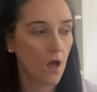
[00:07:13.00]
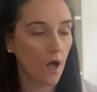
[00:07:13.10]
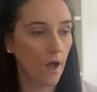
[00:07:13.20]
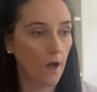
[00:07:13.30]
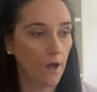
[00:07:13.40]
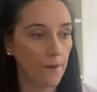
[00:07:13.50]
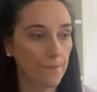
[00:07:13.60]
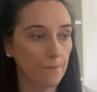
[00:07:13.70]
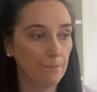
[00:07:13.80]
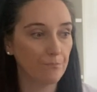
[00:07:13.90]

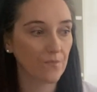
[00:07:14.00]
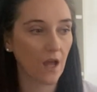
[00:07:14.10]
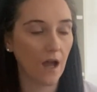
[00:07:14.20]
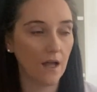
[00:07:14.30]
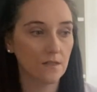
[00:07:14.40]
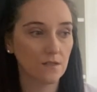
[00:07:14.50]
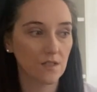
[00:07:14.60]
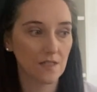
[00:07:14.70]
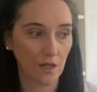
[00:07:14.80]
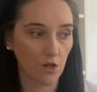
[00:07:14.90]
And the
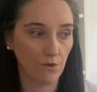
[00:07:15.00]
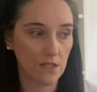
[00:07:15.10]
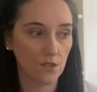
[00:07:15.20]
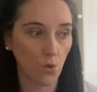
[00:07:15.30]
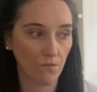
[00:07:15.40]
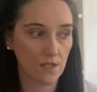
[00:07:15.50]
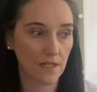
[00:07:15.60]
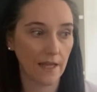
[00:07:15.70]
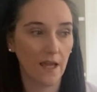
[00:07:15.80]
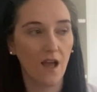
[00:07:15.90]
second reason,
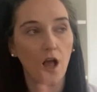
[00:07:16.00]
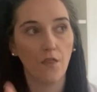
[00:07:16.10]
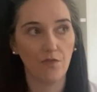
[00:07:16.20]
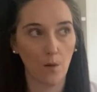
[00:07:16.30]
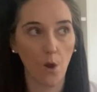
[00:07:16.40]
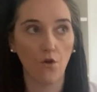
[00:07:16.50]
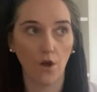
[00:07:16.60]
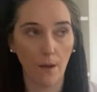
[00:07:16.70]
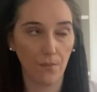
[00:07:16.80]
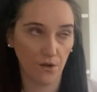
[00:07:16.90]
obviously, there were a
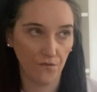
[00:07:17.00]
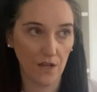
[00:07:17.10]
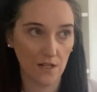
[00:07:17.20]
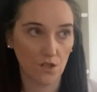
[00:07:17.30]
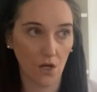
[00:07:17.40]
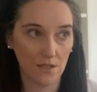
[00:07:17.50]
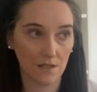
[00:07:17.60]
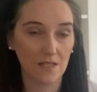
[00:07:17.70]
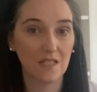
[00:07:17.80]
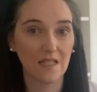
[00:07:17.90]
couple of things that I did
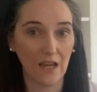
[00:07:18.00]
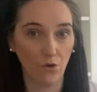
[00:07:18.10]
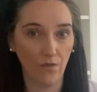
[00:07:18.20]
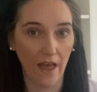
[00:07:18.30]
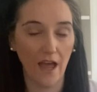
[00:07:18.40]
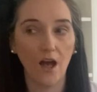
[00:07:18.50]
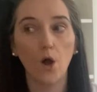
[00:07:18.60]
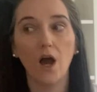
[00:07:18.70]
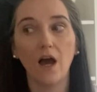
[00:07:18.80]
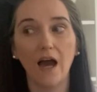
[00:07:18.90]
say on there,
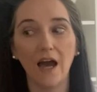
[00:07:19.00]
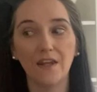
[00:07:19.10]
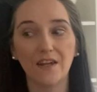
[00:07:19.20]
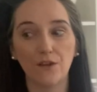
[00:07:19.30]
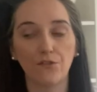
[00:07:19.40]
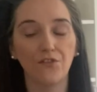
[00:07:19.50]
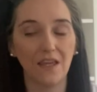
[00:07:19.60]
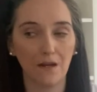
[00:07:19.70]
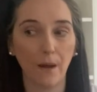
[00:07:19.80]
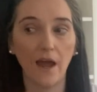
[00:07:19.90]
and
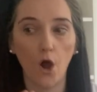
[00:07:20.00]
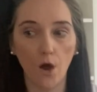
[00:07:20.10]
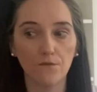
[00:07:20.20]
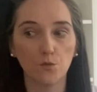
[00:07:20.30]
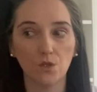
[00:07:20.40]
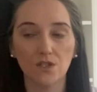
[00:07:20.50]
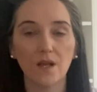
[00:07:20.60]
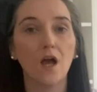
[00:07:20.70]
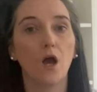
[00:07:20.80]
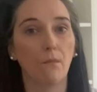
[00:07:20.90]
thinking about it afterwards,
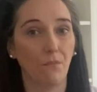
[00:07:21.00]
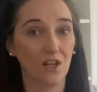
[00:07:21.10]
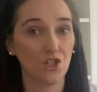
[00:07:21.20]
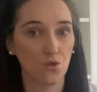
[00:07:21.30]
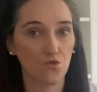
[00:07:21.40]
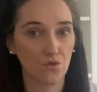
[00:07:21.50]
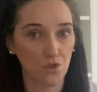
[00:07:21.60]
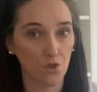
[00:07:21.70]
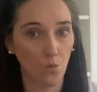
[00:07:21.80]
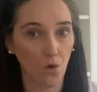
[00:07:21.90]
my children
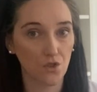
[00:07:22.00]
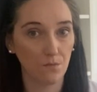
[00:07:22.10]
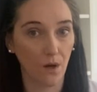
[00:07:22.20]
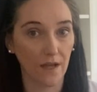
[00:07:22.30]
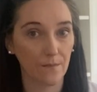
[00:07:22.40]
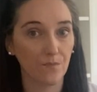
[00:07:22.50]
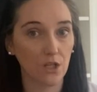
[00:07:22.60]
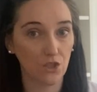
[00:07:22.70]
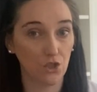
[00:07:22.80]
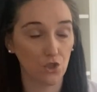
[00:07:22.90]
do watch my
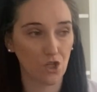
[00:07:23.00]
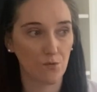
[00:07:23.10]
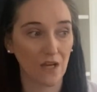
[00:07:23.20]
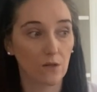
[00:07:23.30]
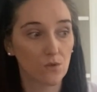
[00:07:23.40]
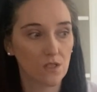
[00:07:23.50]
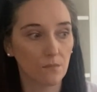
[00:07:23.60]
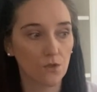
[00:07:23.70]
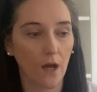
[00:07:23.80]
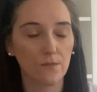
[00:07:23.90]
YouTube channel
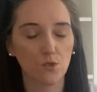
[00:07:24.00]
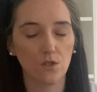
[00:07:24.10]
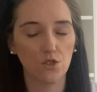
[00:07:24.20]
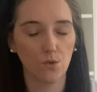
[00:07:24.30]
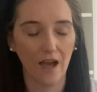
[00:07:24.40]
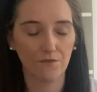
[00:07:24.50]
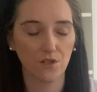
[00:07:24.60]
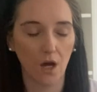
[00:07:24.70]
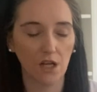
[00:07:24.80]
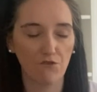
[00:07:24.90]
sometimes, so I do have to
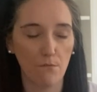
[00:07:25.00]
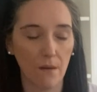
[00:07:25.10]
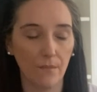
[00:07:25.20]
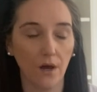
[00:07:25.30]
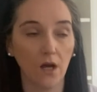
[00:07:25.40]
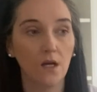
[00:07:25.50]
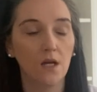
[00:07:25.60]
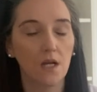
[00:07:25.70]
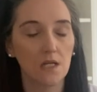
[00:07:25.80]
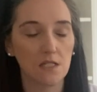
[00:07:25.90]
kind of remember
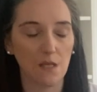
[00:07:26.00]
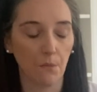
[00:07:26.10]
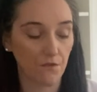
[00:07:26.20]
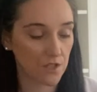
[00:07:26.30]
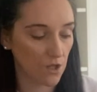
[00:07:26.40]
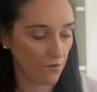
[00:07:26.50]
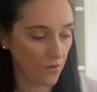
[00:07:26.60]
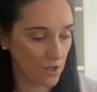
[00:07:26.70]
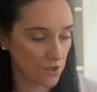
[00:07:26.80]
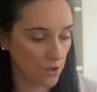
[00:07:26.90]
some of the stuff that
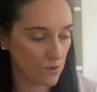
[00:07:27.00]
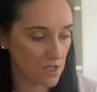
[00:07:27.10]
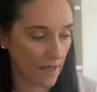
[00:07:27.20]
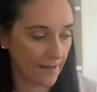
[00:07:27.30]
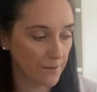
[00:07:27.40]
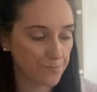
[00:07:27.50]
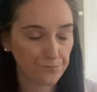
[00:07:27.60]
I do say